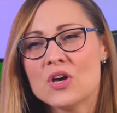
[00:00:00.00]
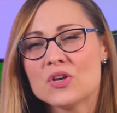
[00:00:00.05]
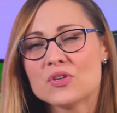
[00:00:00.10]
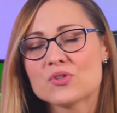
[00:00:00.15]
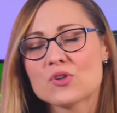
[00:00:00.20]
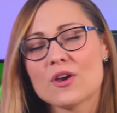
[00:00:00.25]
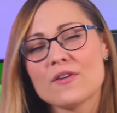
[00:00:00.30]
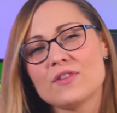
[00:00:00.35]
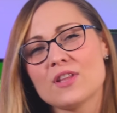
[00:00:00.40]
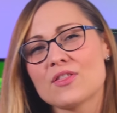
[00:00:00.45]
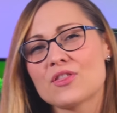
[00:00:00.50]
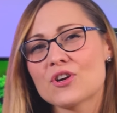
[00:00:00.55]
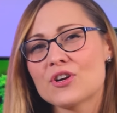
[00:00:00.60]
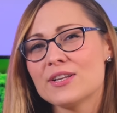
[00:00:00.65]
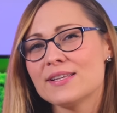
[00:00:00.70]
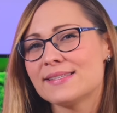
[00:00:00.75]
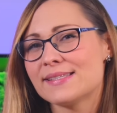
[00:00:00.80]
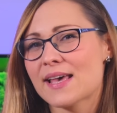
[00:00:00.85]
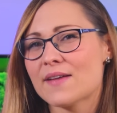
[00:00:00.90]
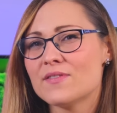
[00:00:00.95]
So if the
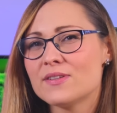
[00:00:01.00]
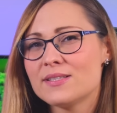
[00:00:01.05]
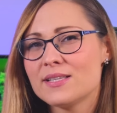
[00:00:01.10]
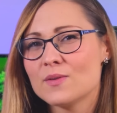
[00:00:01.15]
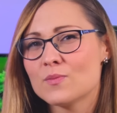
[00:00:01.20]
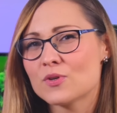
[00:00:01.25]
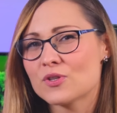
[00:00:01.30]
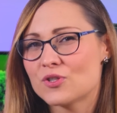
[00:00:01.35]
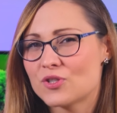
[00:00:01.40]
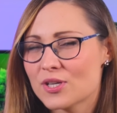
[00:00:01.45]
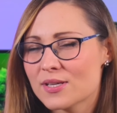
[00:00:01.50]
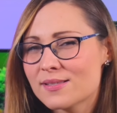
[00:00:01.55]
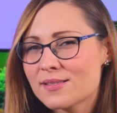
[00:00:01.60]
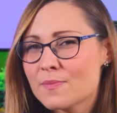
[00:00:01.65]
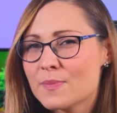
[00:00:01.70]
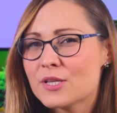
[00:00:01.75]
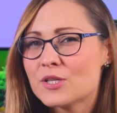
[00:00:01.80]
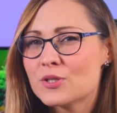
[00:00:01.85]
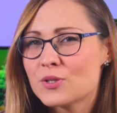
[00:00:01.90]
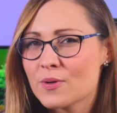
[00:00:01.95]
thirty seventy was just
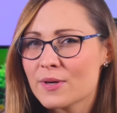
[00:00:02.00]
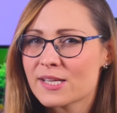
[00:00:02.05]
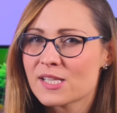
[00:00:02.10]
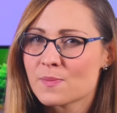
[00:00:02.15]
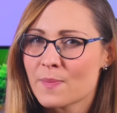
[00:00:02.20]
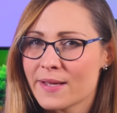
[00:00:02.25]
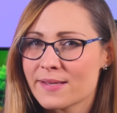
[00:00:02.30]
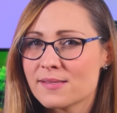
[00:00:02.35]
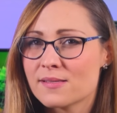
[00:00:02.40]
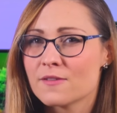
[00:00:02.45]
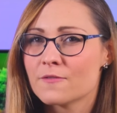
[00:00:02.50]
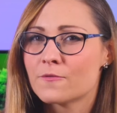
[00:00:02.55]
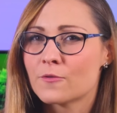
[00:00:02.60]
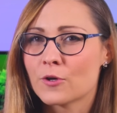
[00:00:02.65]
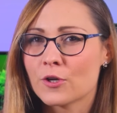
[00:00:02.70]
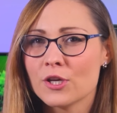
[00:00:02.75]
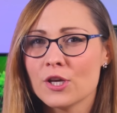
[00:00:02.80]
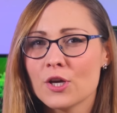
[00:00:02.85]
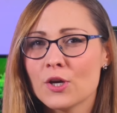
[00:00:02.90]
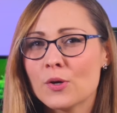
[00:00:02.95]
a bit too expensive
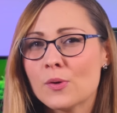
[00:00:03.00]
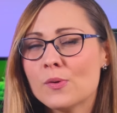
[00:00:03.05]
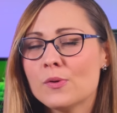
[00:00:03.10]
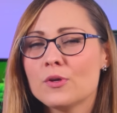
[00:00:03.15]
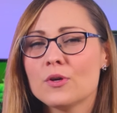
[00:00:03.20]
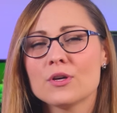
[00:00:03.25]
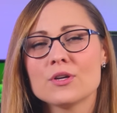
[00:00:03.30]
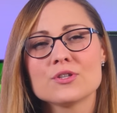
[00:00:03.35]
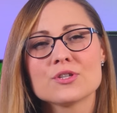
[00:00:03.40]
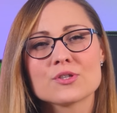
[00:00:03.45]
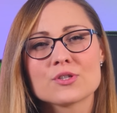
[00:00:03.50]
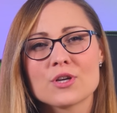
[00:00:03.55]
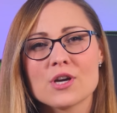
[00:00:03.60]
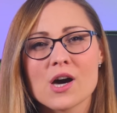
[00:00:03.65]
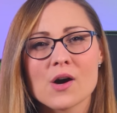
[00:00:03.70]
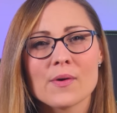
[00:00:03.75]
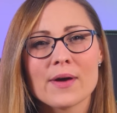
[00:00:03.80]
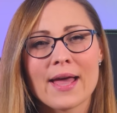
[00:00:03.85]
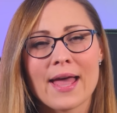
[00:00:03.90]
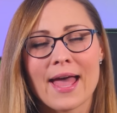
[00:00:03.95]
for you, you can just
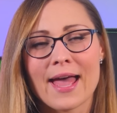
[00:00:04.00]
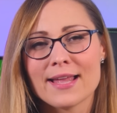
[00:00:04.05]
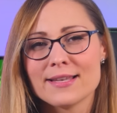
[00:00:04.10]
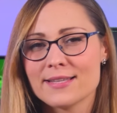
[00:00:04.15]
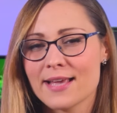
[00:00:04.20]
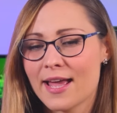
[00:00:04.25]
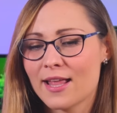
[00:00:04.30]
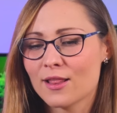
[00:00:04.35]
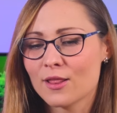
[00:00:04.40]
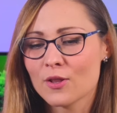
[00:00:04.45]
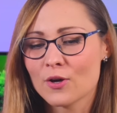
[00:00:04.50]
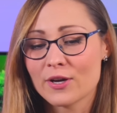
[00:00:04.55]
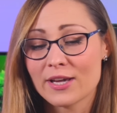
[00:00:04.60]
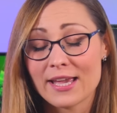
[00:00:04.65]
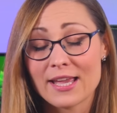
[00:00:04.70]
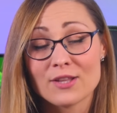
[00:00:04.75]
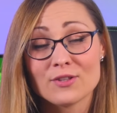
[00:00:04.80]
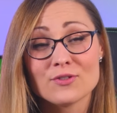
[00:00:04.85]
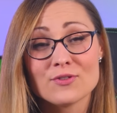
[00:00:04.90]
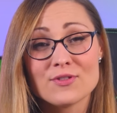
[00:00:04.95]
go ahead and look
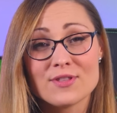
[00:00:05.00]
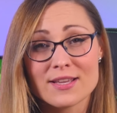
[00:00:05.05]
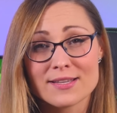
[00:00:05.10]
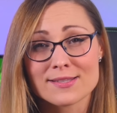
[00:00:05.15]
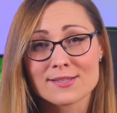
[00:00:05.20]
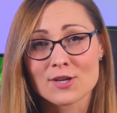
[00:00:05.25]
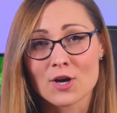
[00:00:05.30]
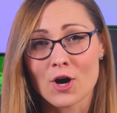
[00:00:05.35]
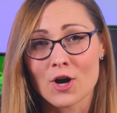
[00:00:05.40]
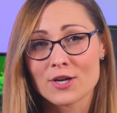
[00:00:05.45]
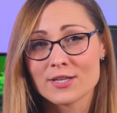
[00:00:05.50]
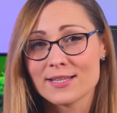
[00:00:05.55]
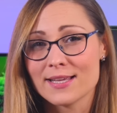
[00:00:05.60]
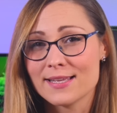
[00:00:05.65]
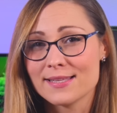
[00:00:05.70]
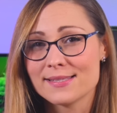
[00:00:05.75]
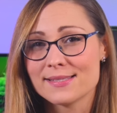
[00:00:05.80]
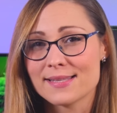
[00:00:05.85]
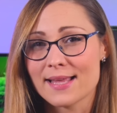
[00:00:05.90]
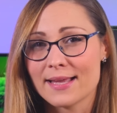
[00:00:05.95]
into this card
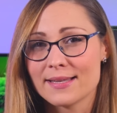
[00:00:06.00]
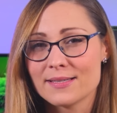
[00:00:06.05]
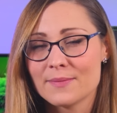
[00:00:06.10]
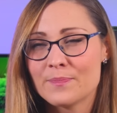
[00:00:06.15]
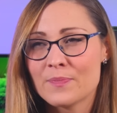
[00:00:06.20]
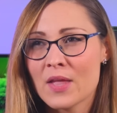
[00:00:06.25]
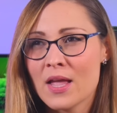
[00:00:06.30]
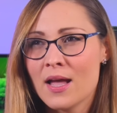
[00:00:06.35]
instead.